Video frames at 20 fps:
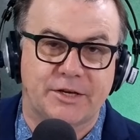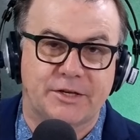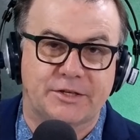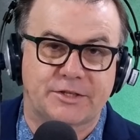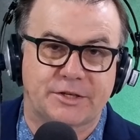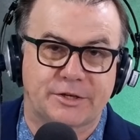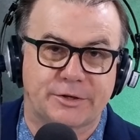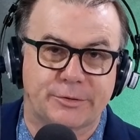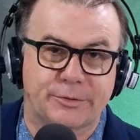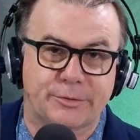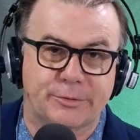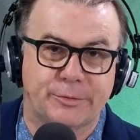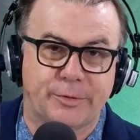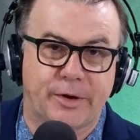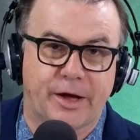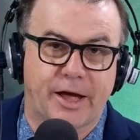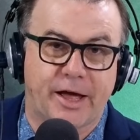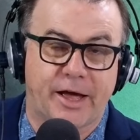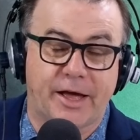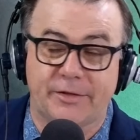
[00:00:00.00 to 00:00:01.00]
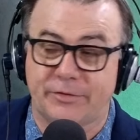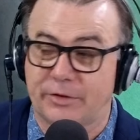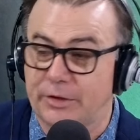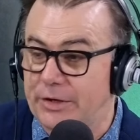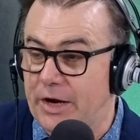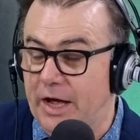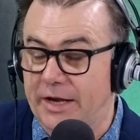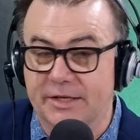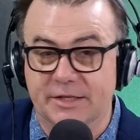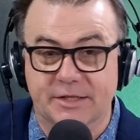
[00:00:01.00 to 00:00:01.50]
to the
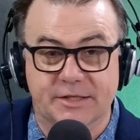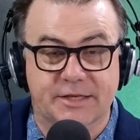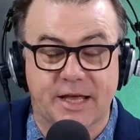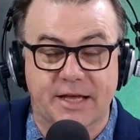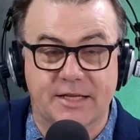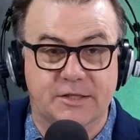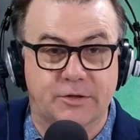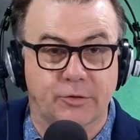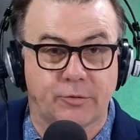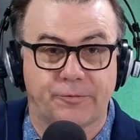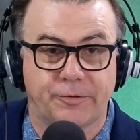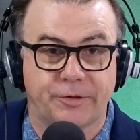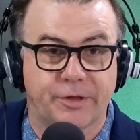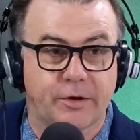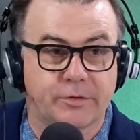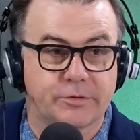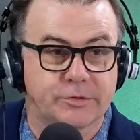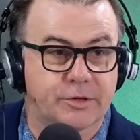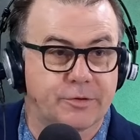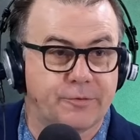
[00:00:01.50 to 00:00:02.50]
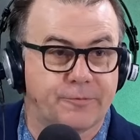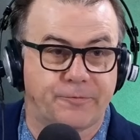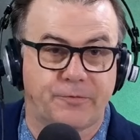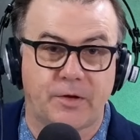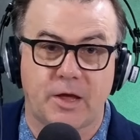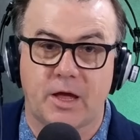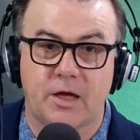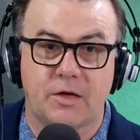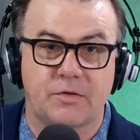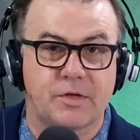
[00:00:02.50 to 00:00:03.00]
United States, or for those who
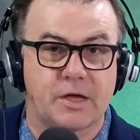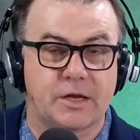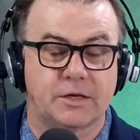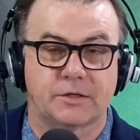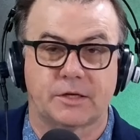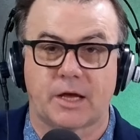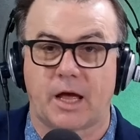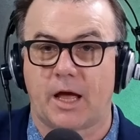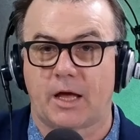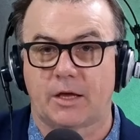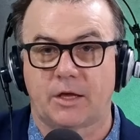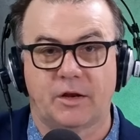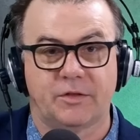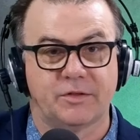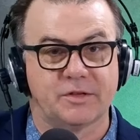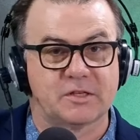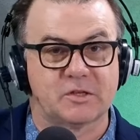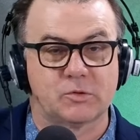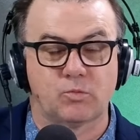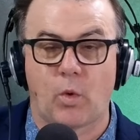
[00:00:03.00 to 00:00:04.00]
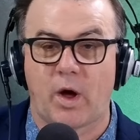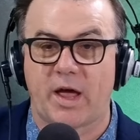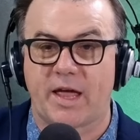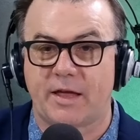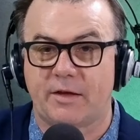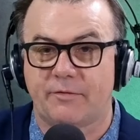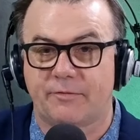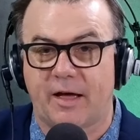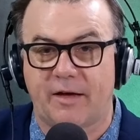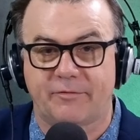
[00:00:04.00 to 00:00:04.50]
fear that, you know, this
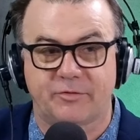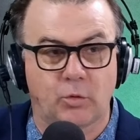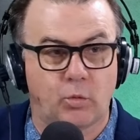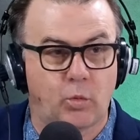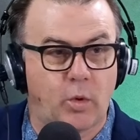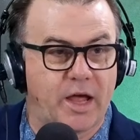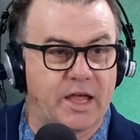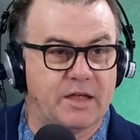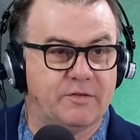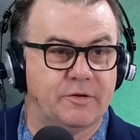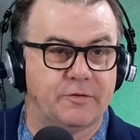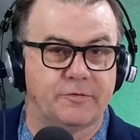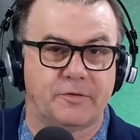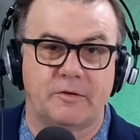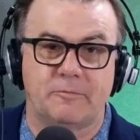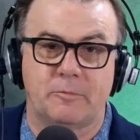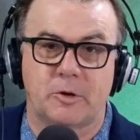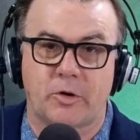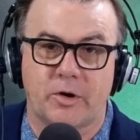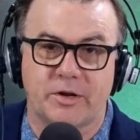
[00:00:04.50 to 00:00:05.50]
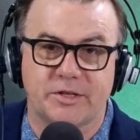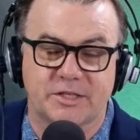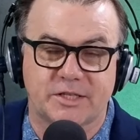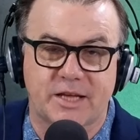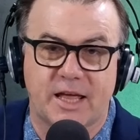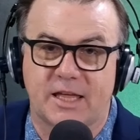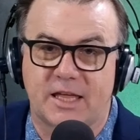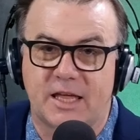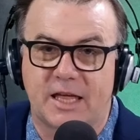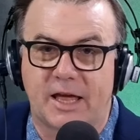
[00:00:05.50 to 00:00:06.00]
wave after wave of immigrants
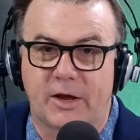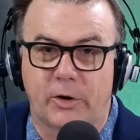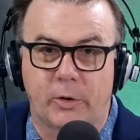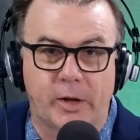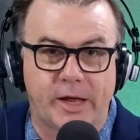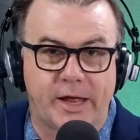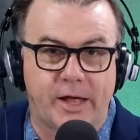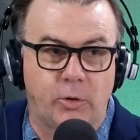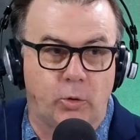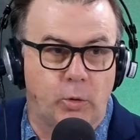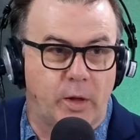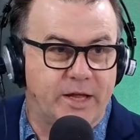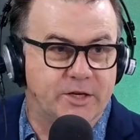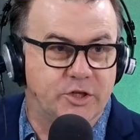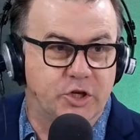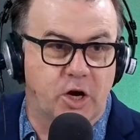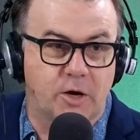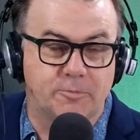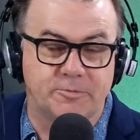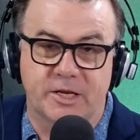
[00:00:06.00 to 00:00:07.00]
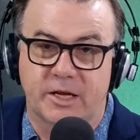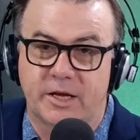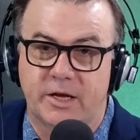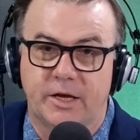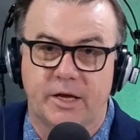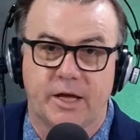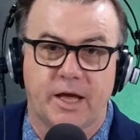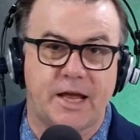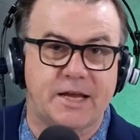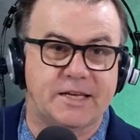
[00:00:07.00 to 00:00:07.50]
taking all our jobs,
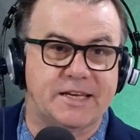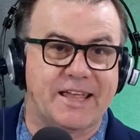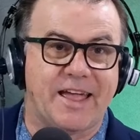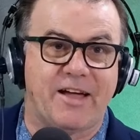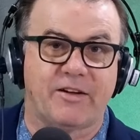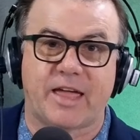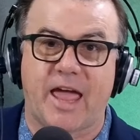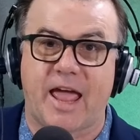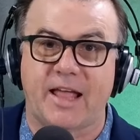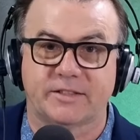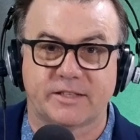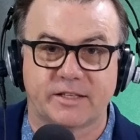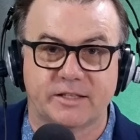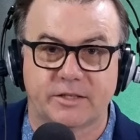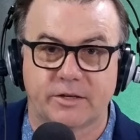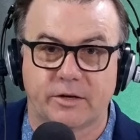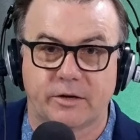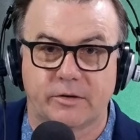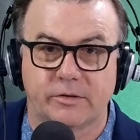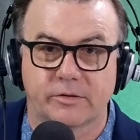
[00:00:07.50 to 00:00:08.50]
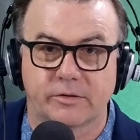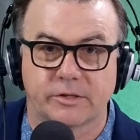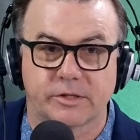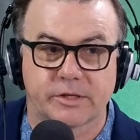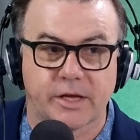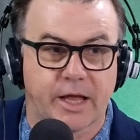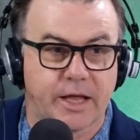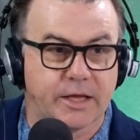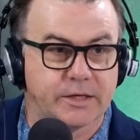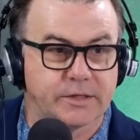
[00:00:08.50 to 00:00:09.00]
eating our cats and dogs,
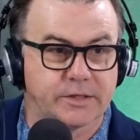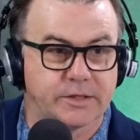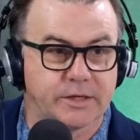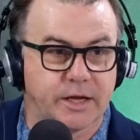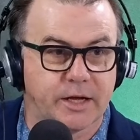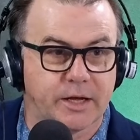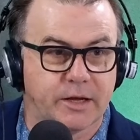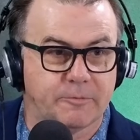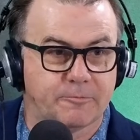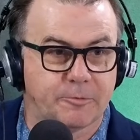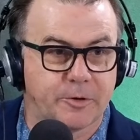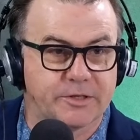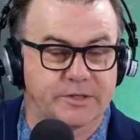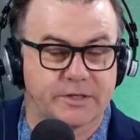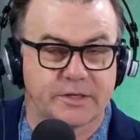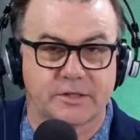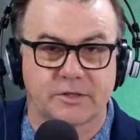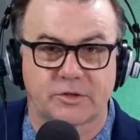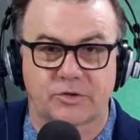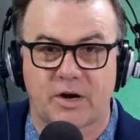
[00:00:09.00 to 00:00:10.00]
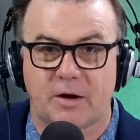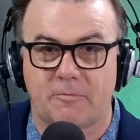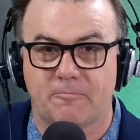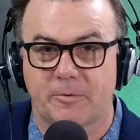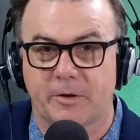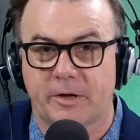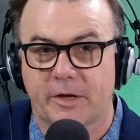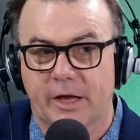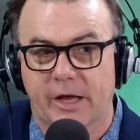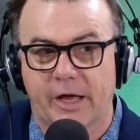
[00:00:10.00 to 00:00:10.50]
as President
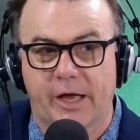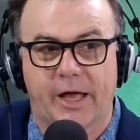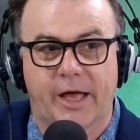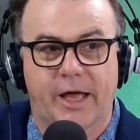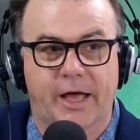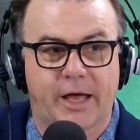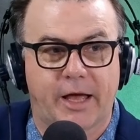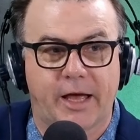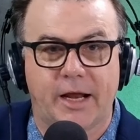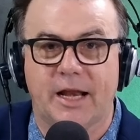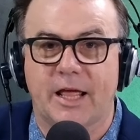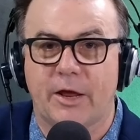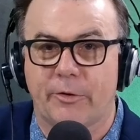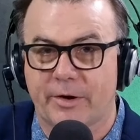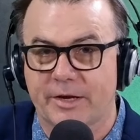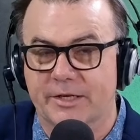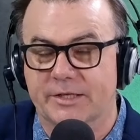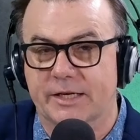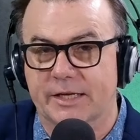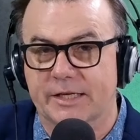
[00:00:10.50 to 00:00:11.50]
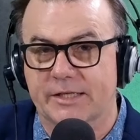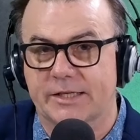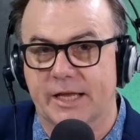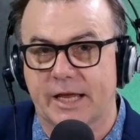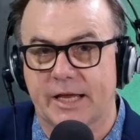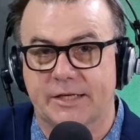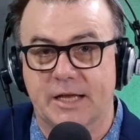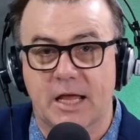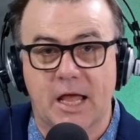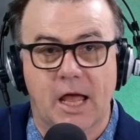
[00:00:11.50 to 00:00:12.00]
Trump hilariously said.